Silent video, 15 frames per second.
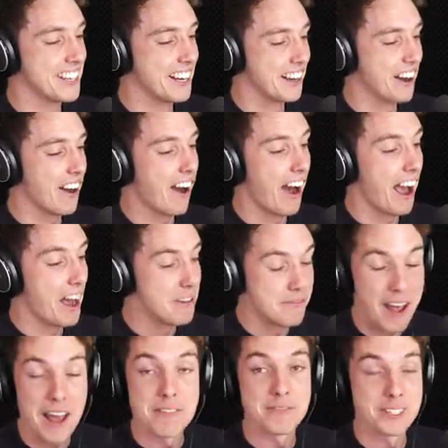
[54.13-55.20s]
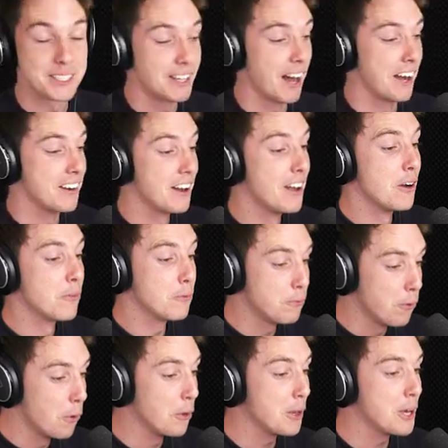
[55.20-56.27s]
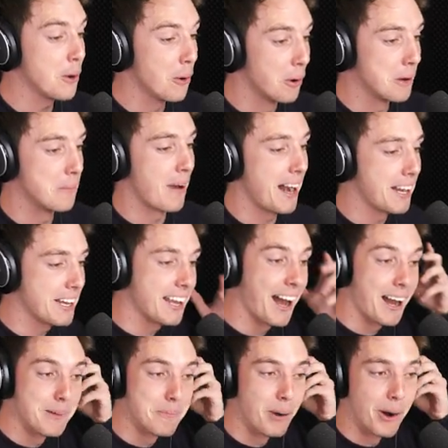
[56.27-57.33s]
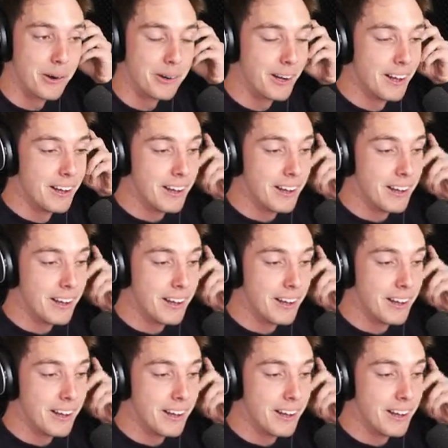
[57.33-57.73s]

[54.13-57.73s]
thing I have ever done. Fully automatic catapult.